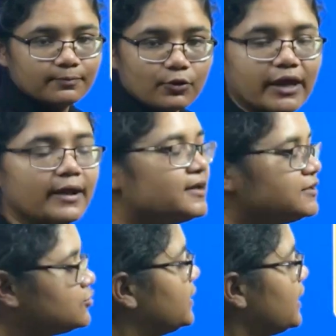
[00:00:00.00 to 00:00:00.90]
Okay,
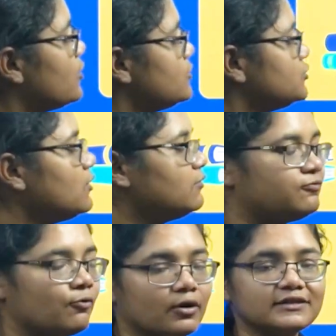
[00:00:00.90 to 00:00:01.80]
so here also
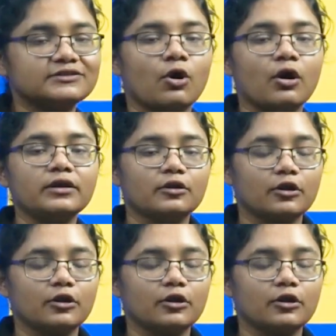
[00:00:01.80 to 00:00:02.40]
focus on